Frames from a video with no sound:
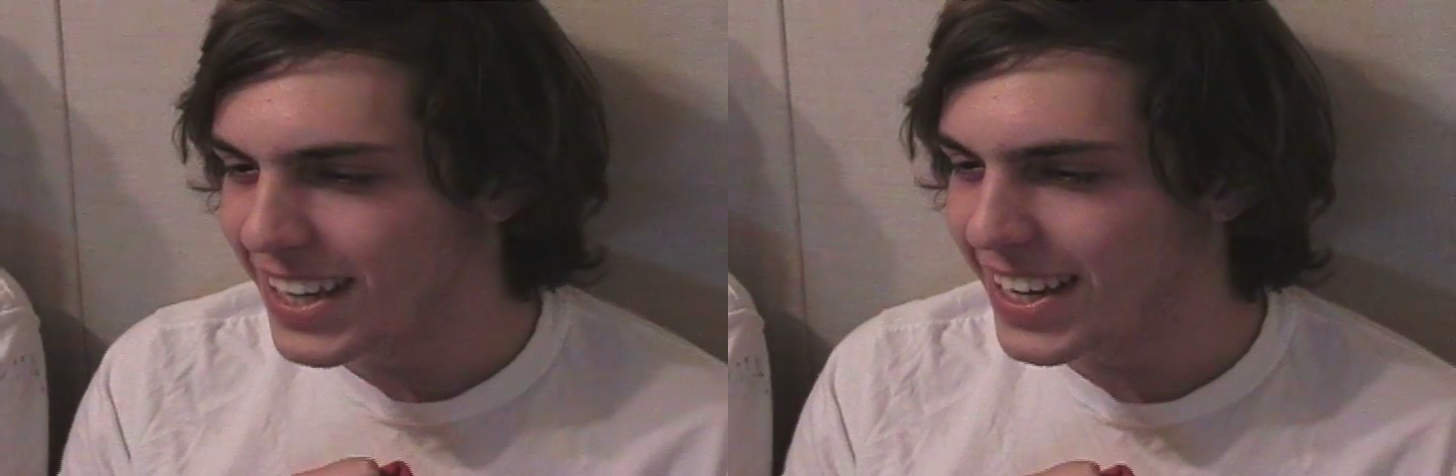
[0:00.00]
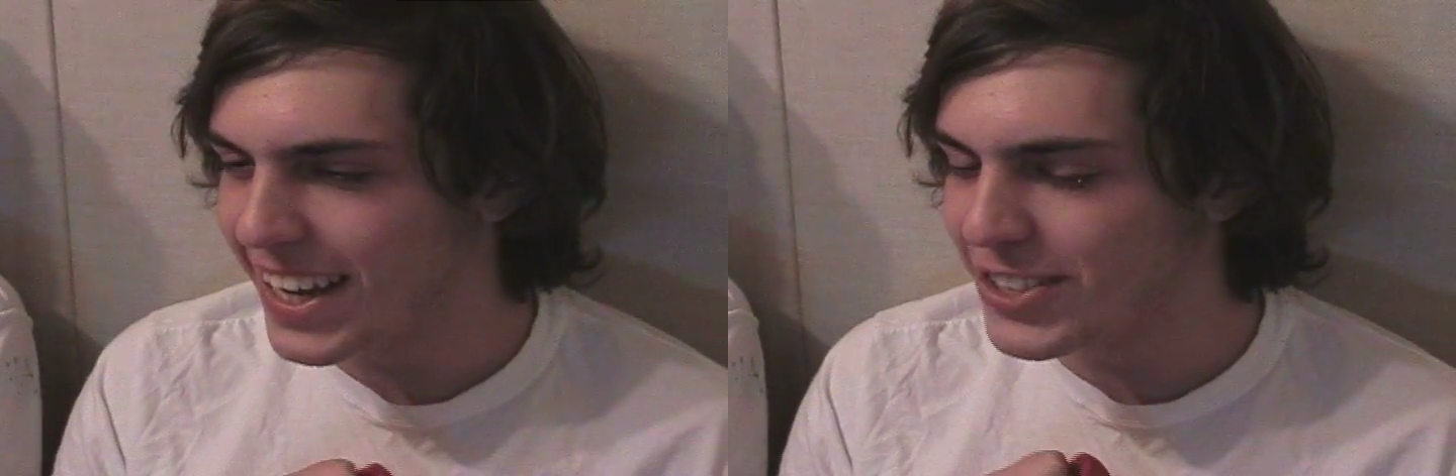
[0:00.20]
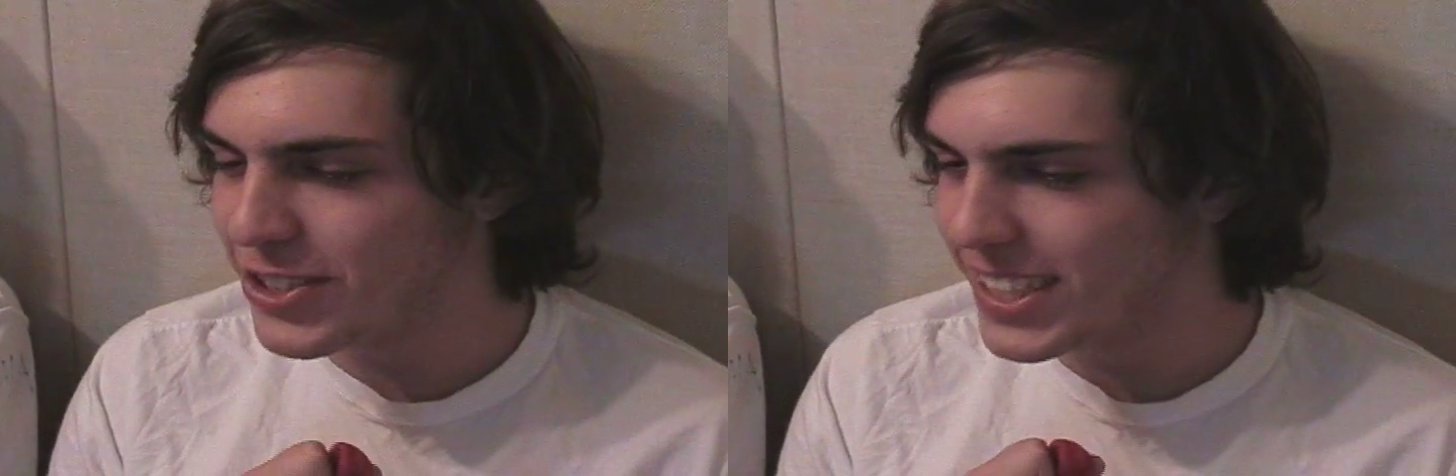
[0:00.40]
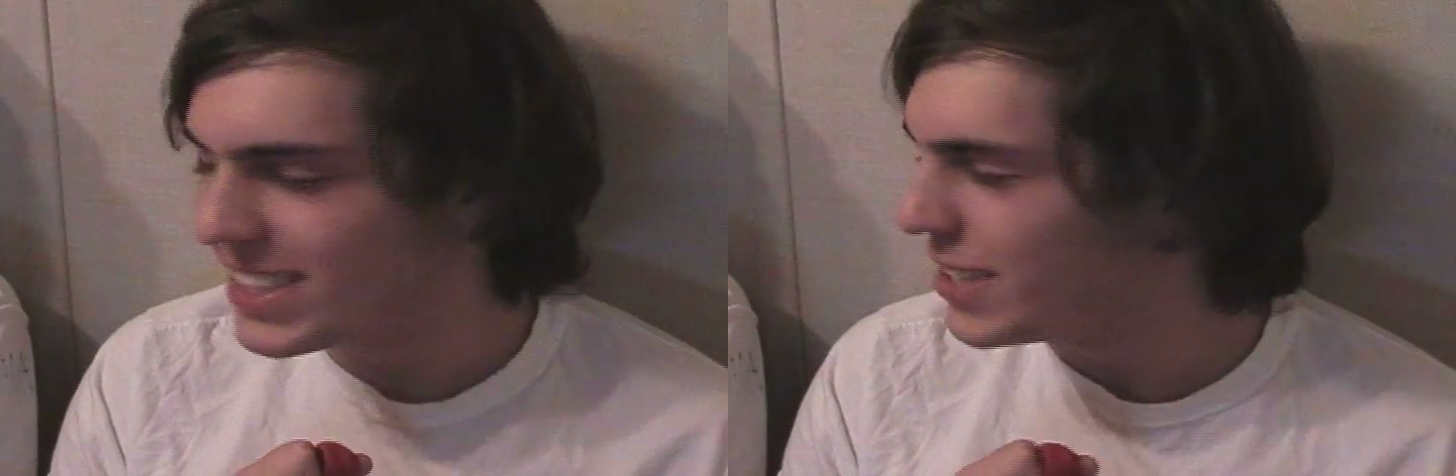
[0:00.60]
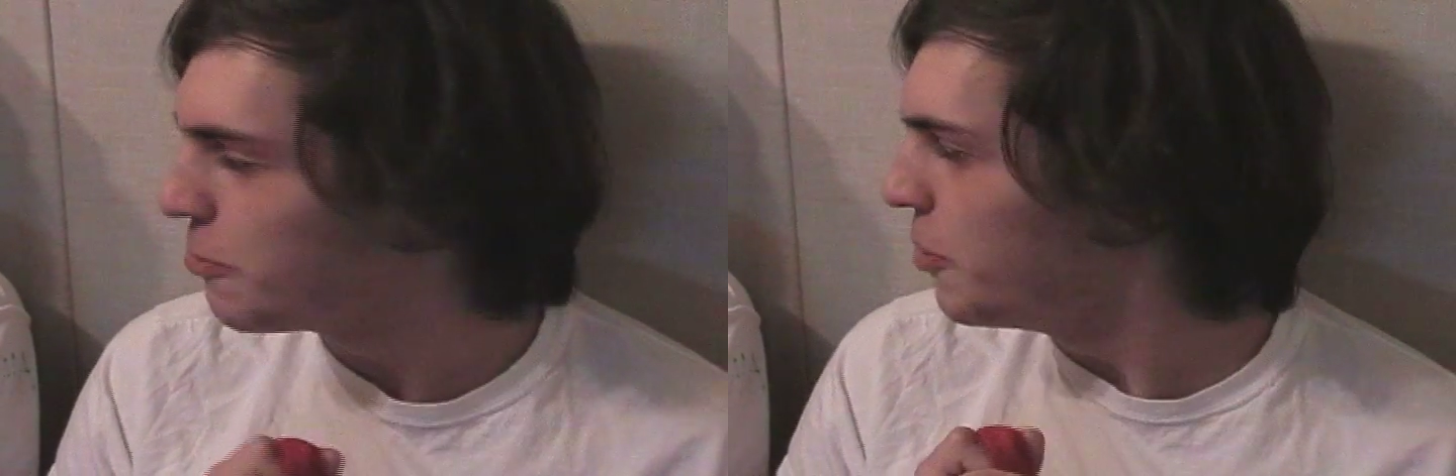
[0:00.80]
an angel gets
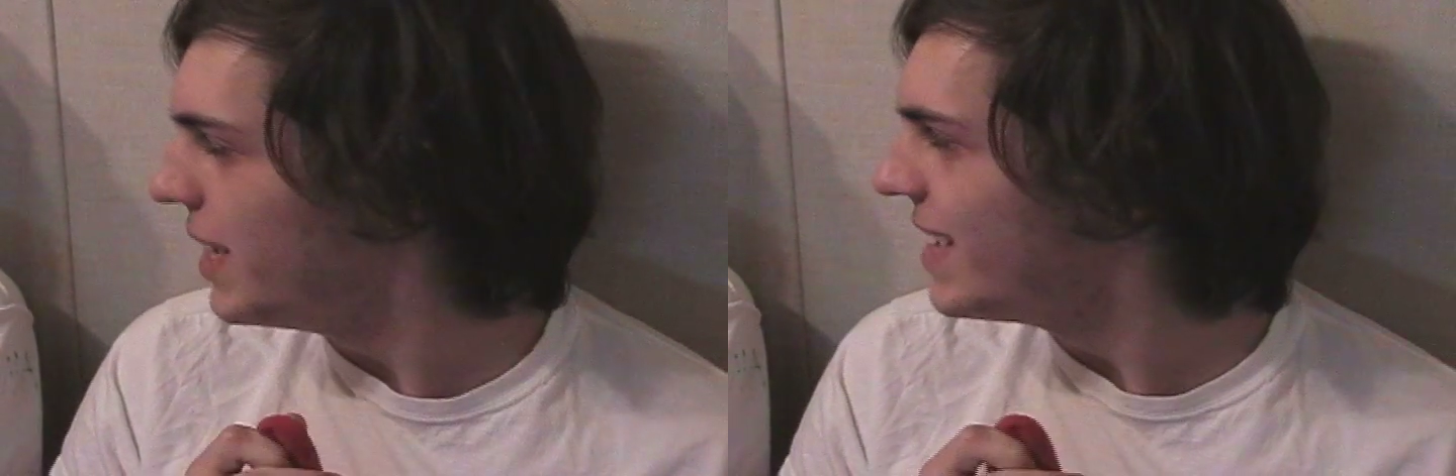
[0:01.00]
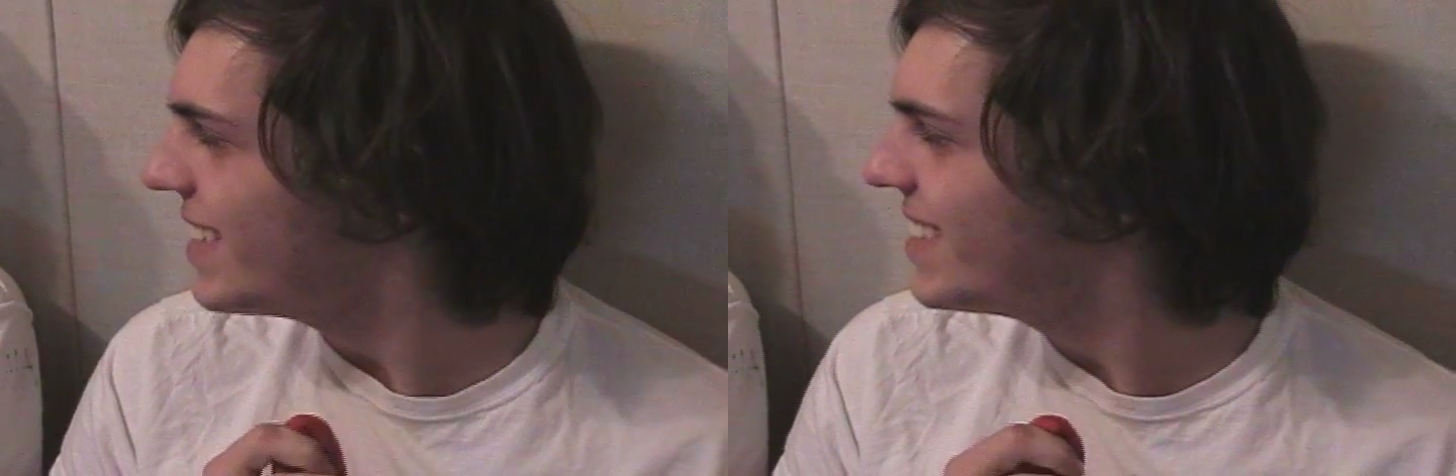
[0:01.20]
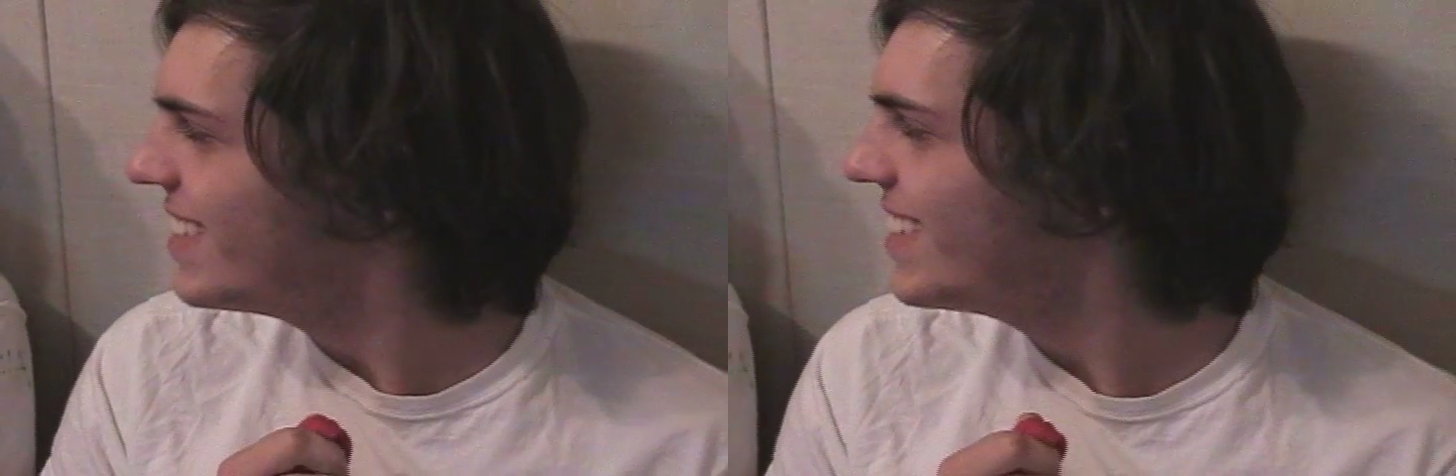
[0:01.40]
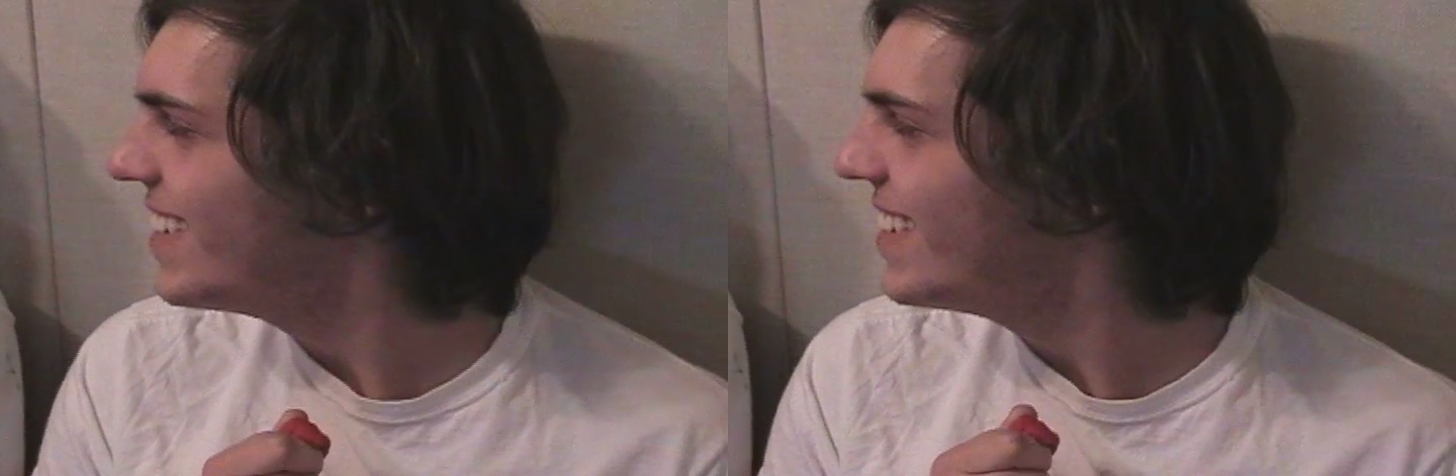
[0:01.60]
its wings.